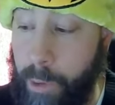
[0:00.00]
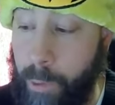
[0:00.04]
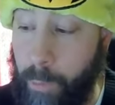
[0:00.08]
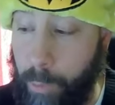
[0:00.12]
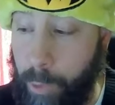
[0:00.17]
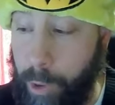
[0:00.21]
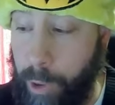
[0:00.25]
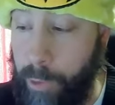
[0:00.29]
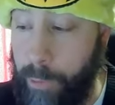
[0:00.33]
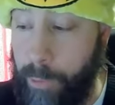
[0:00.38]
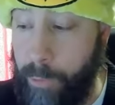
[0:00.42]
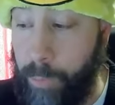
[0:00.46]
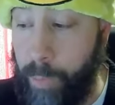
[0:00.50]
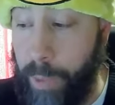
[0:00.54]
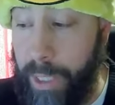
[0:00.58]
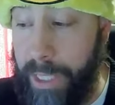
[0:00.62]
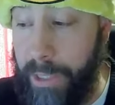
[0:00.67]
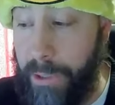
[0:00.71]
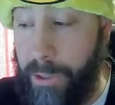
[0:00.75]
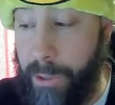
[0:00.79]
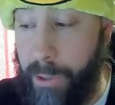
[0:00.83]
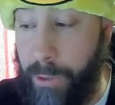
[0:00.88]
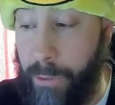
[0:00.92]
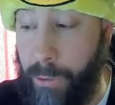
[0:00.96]
Road
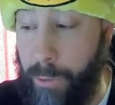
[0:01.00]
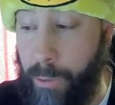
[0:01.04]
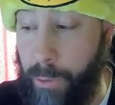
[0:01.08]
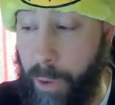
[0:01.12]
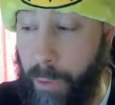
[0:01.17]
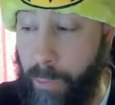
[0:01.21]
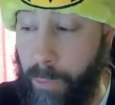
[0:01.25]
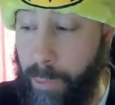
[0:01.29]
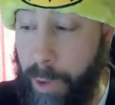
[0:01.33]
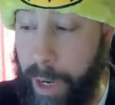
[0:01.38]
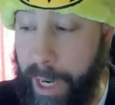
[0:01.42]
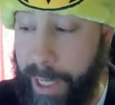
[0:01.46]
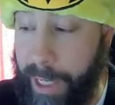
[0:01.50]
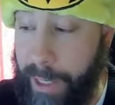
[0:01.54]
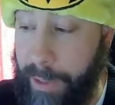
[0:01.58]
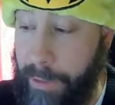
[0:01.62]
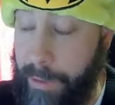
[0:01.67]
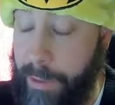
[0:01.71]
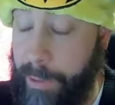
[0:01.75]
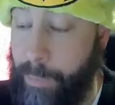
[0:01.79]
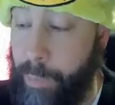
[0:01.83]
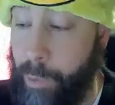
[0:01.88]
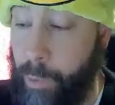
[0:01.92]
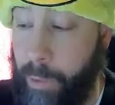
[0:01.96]
B2 right here
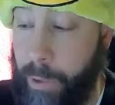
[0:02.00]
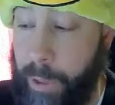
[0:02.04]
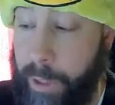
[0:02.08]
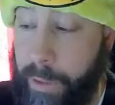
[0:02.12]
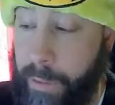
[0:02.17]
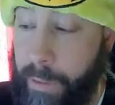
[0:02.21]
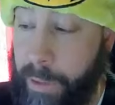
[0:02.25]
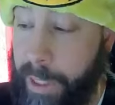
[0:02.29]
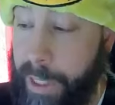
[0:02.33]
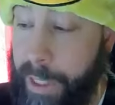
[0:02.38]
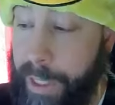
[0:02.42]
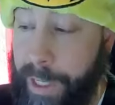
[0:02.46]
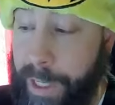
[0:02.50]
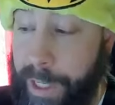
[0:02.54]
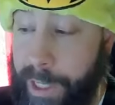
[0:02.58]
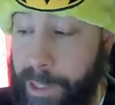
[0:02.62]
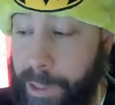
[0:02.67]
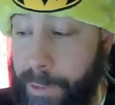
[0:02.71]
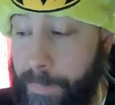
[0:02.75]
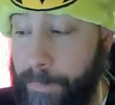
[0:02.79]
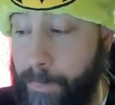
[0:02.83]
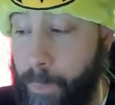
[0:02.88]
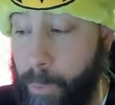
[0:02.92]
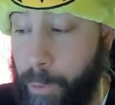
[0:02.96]
in Emporia.
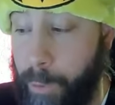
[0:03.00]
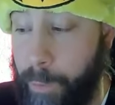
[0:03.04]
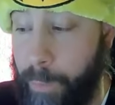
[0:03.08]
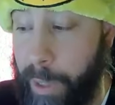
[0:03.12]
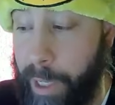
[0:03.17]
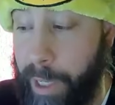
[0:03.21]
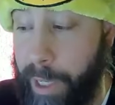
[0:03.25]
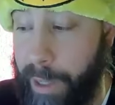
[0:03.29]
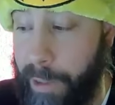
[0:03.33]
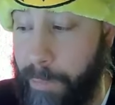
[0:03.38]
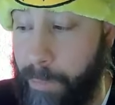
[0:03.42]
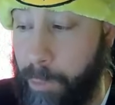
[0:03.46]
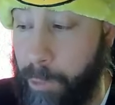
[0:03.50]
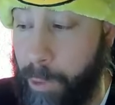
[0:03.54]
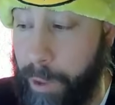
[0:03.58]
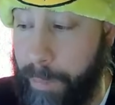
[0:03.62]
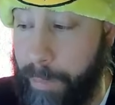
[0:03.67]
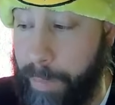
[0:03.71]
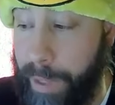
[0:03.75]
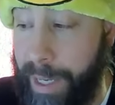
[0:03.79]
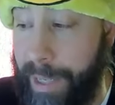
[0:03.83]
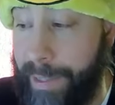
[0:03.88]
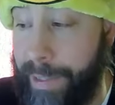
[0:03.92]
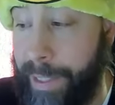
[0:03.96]
It's a four bed, one
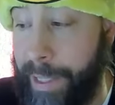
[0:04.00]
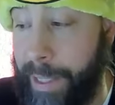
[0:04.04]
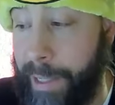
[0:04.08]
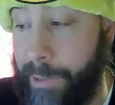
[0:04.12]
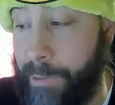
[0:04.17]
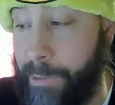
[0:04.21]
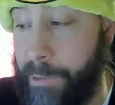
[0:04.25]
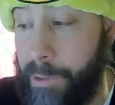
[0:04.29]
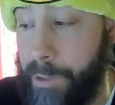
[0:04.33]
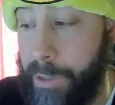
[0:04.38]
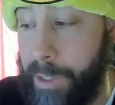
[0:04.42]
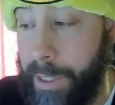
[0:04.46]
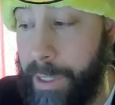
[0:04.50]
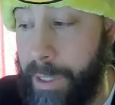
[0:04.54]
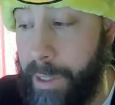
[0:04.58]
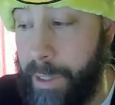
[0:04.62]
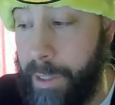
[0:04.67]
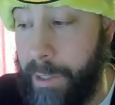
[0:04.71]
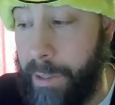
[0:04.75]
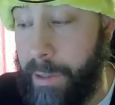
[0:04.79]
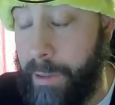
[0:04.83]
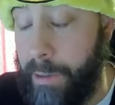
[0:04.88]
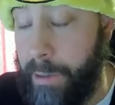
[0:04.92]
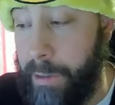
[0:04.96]
bath house,
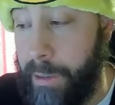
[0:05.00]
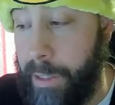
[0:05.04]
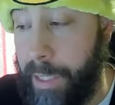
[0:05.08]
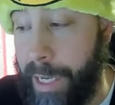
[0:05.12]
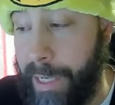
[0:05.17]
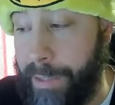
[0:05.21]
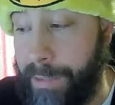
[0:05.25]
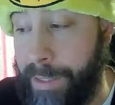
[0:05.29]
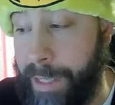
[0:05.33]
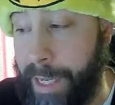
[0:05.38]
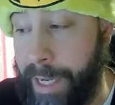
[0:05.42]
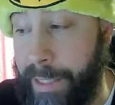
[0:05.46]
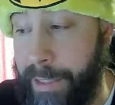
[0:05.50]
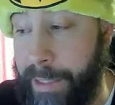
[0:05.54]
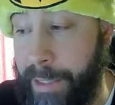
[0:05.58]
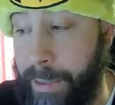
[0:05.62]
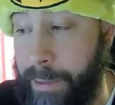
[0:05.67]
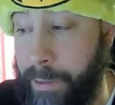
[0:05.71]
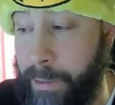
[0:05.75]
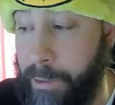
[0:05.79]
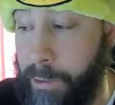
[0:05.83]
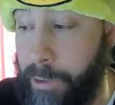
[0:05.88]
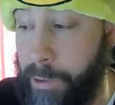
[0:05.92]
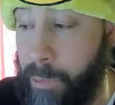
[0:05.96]
has
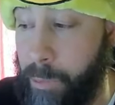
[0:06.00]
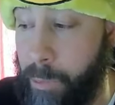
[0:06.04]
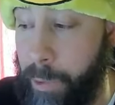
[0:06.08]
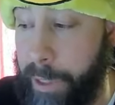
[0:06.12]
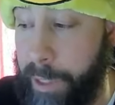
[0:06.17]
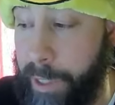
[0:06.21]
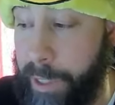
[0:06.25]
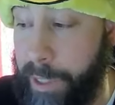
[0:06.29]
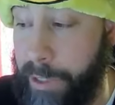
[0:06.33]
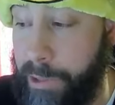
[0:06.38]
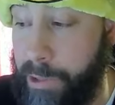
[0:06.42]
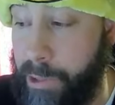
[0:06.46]
1929